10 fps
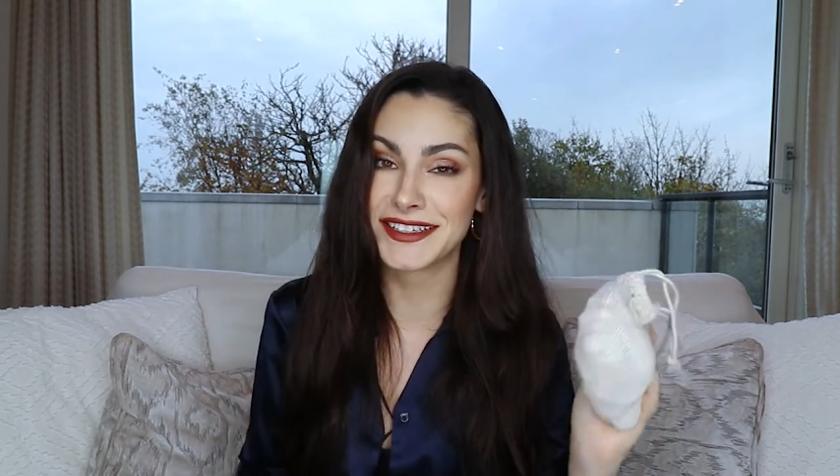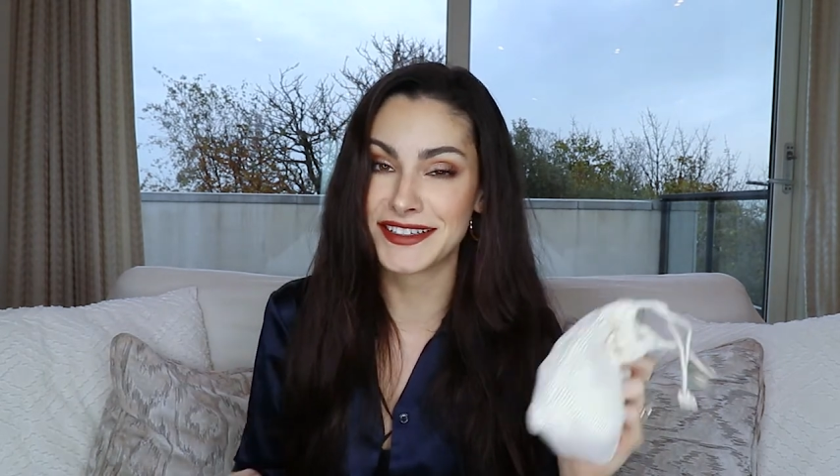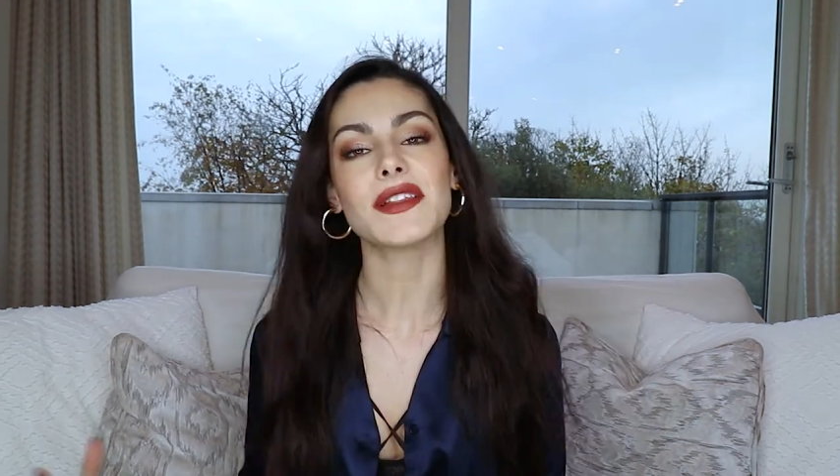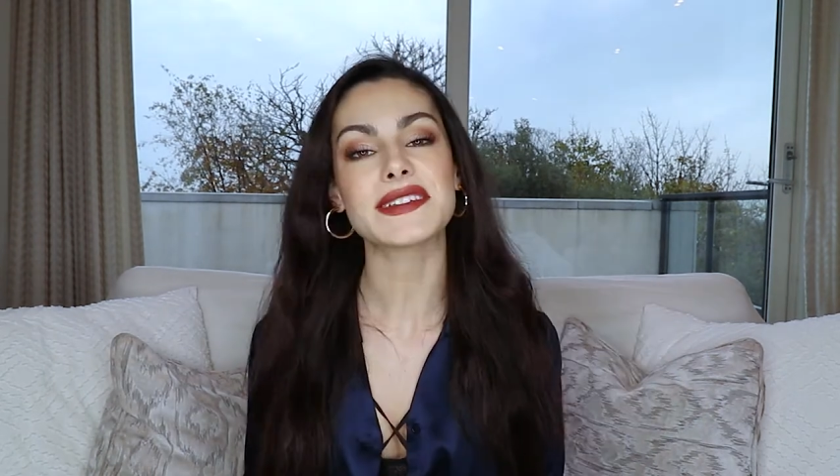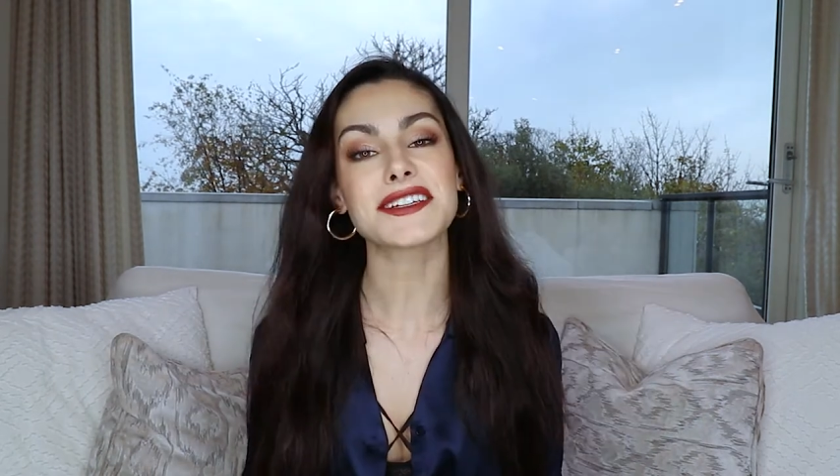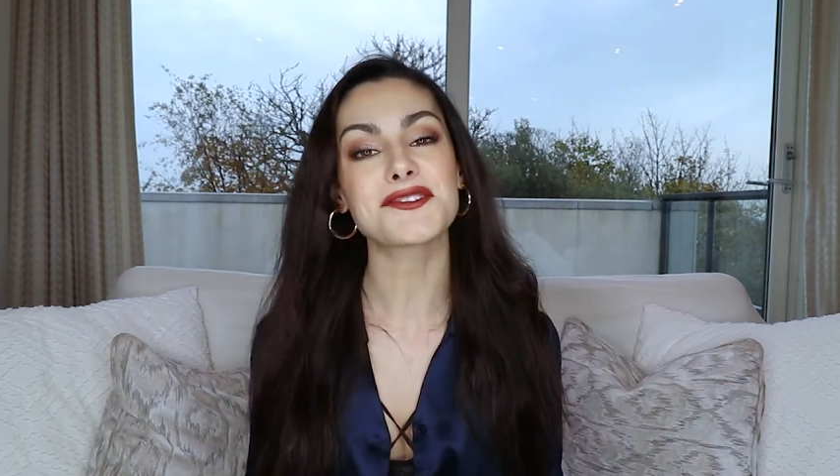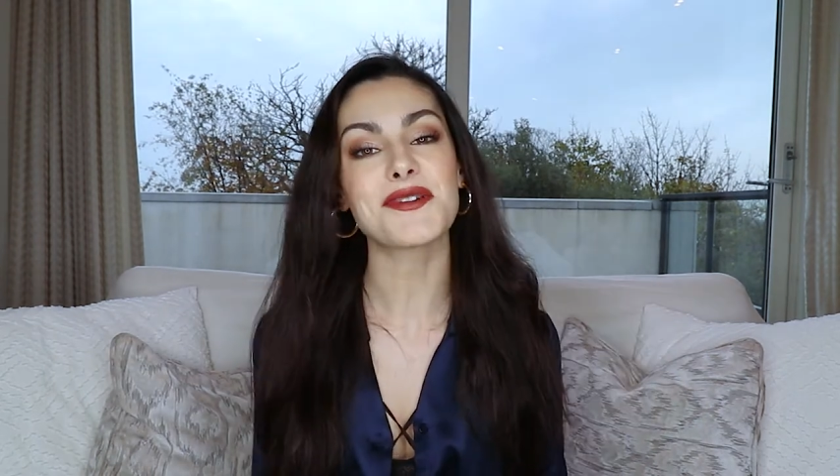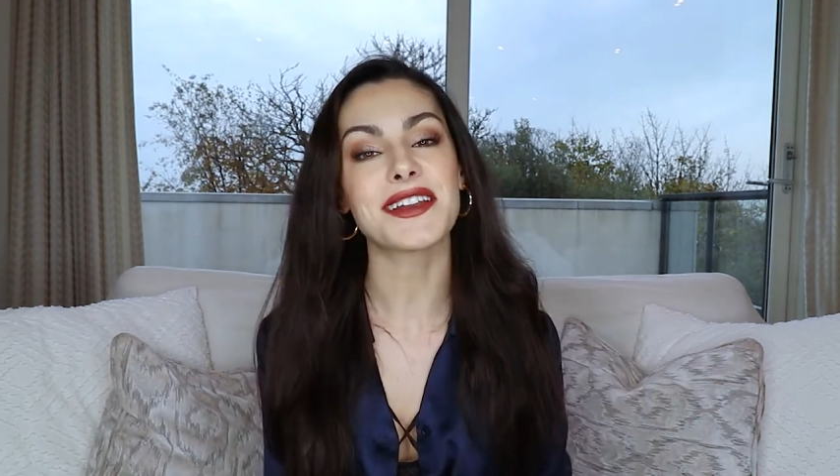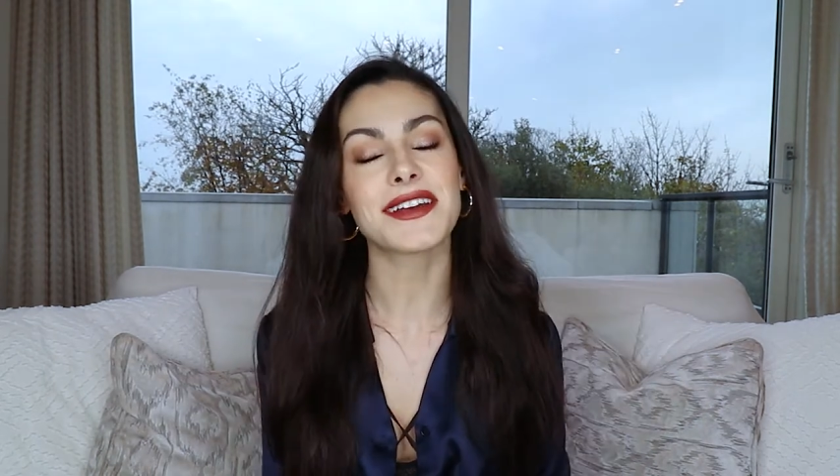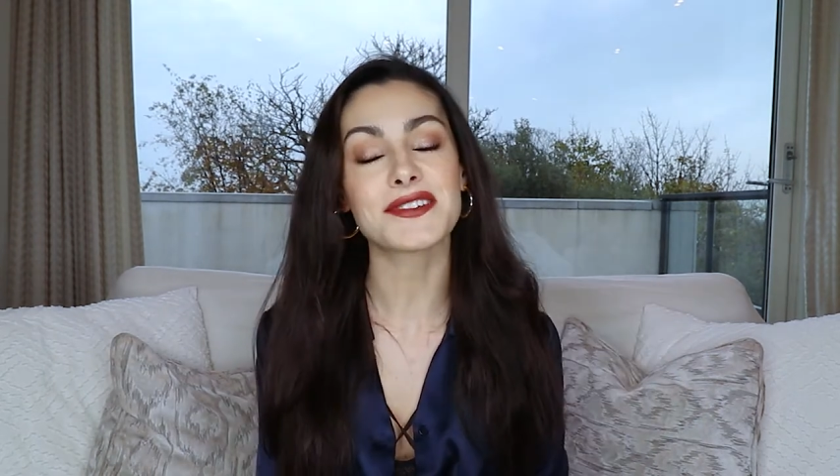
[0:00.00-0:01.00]
Now this next
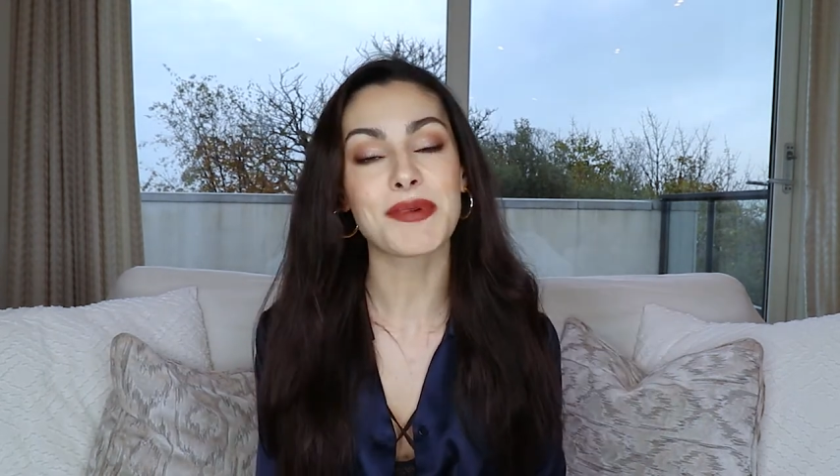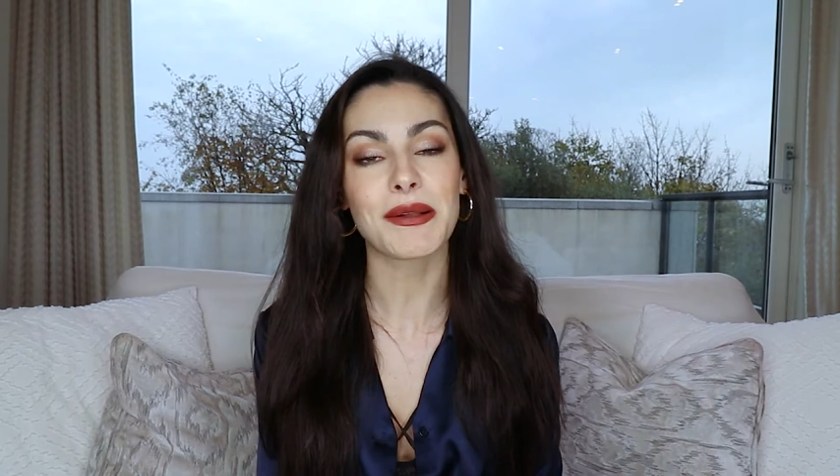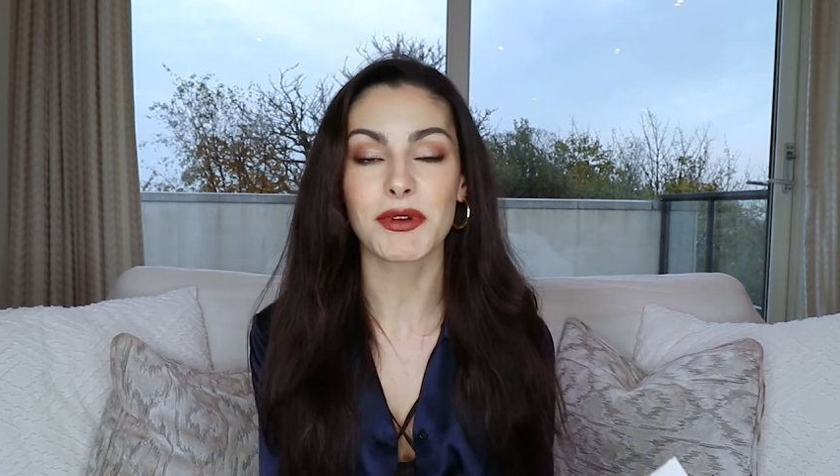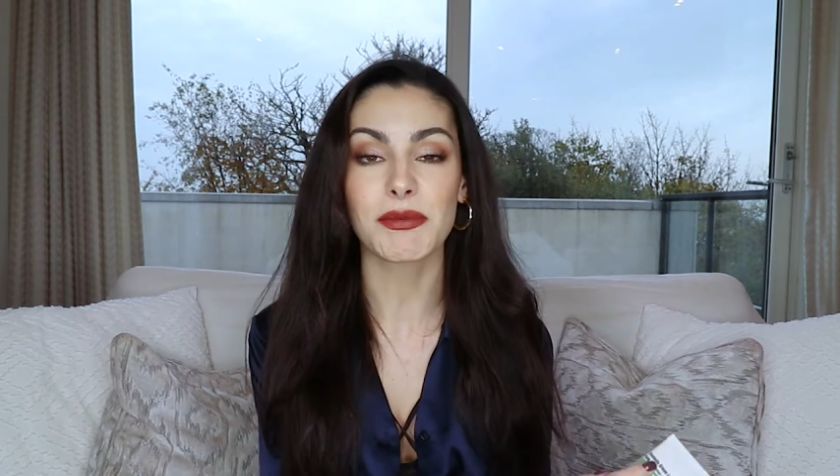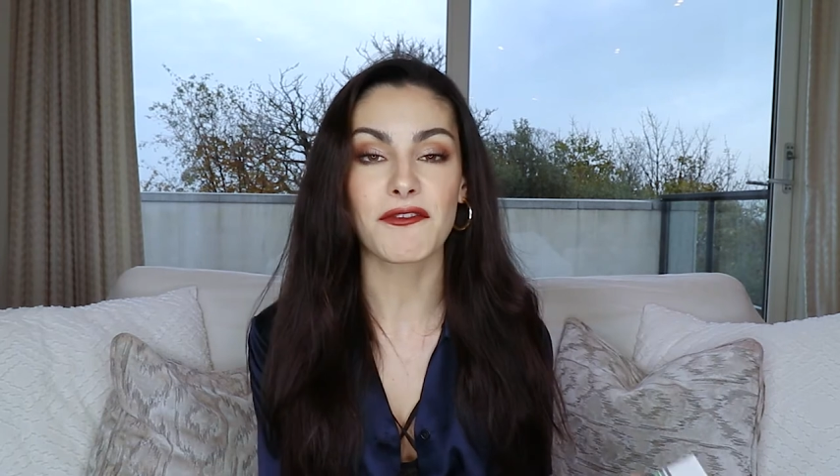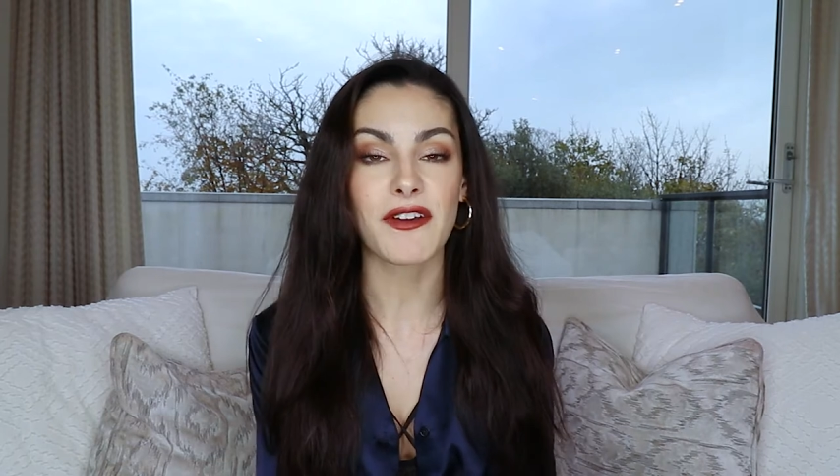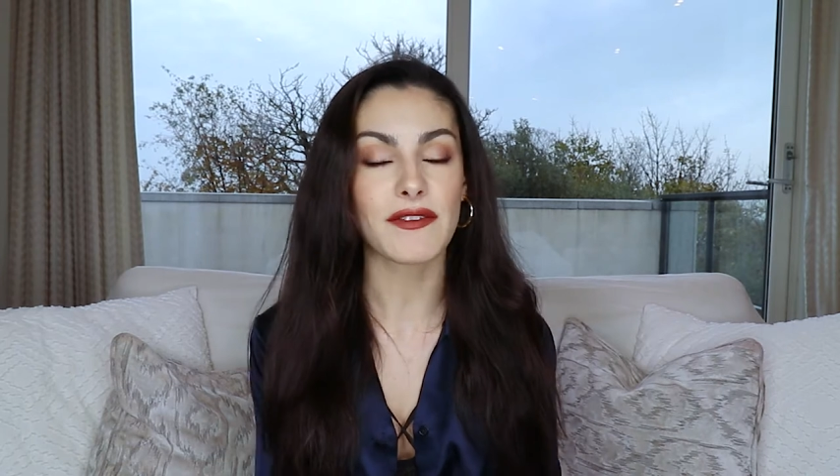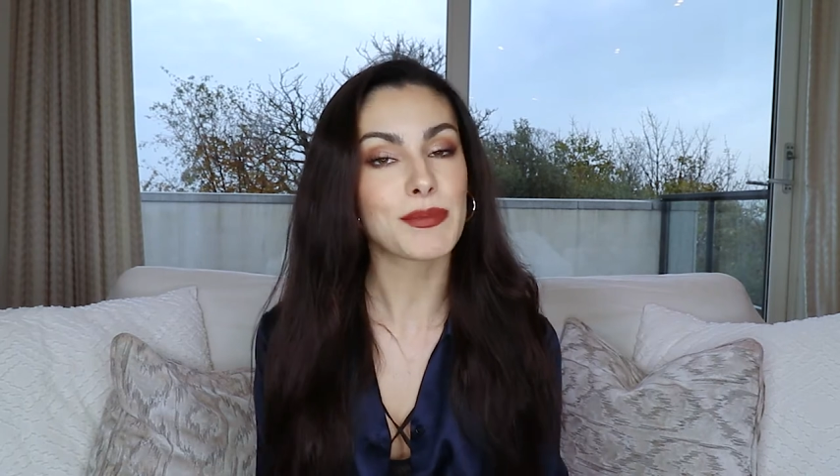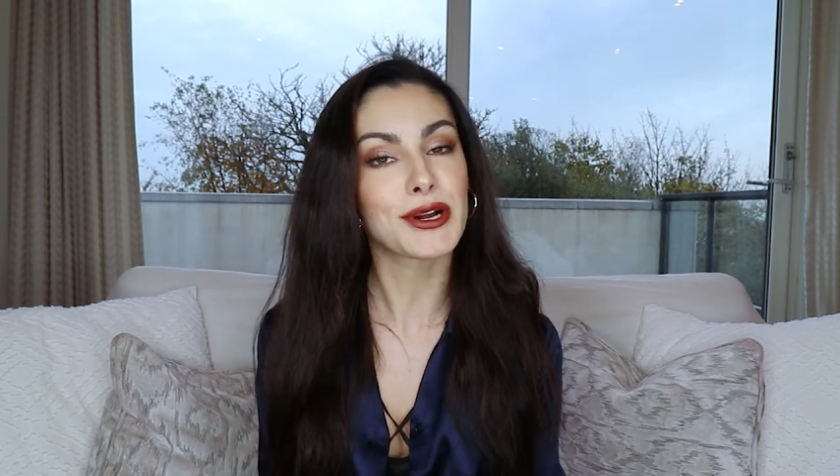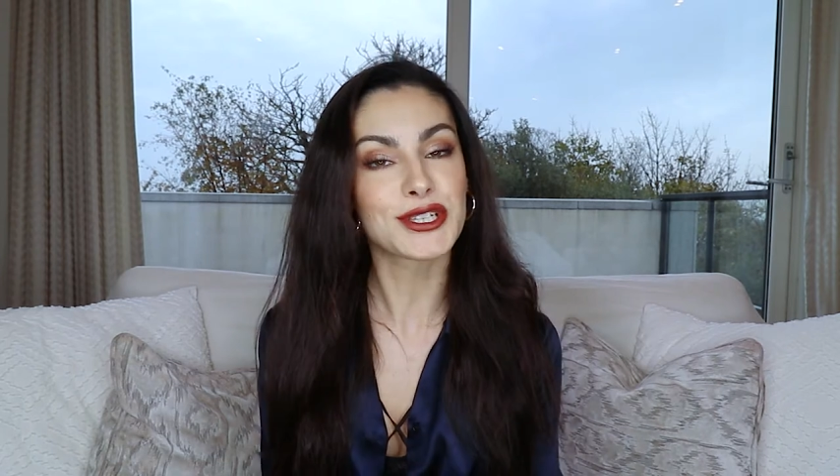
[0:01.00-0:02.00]
one is probably one of my
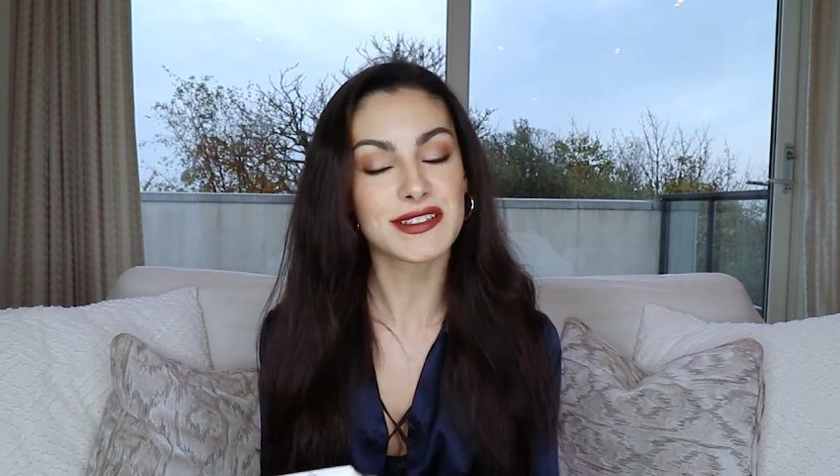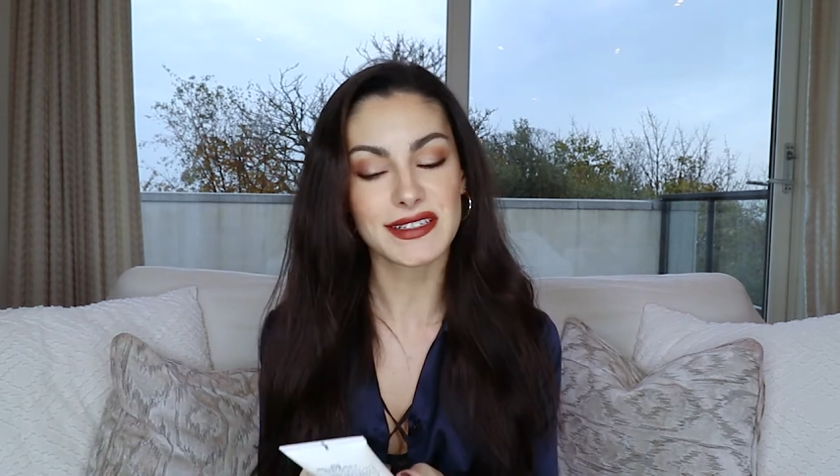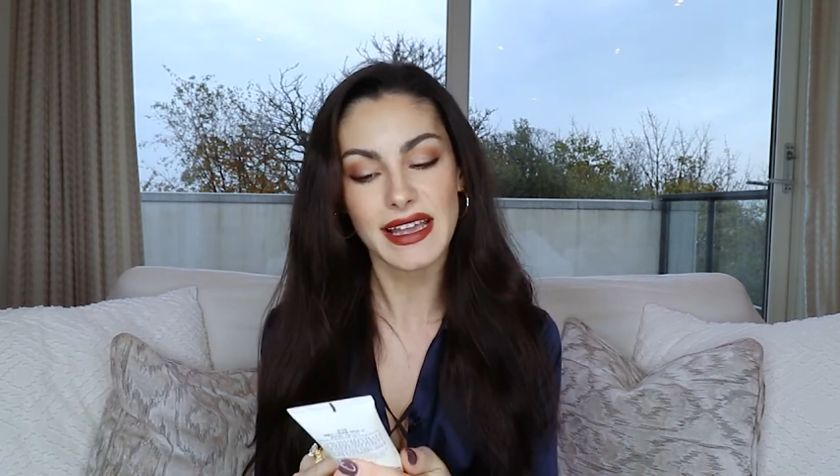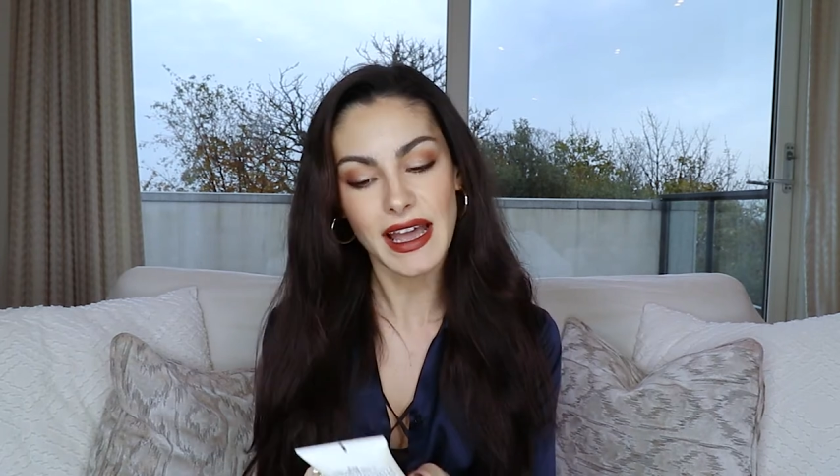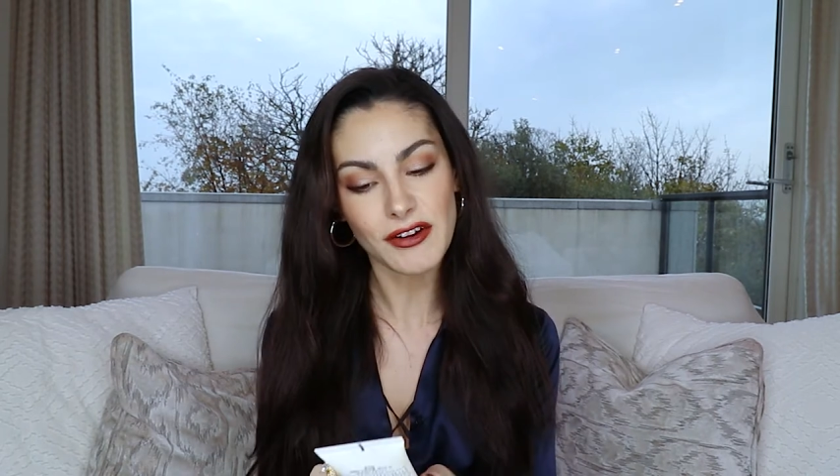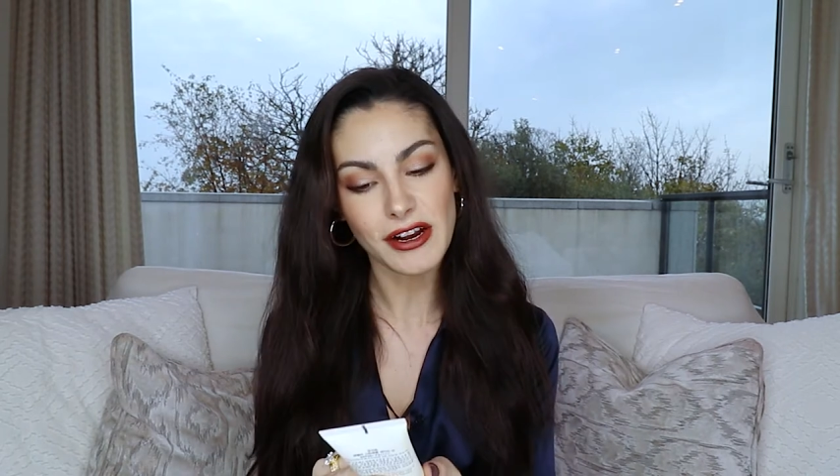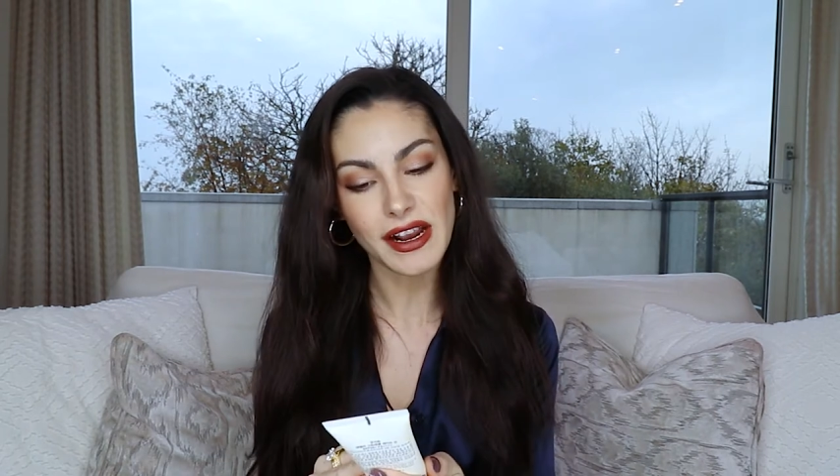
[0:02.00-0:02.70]
favorite purchases ever,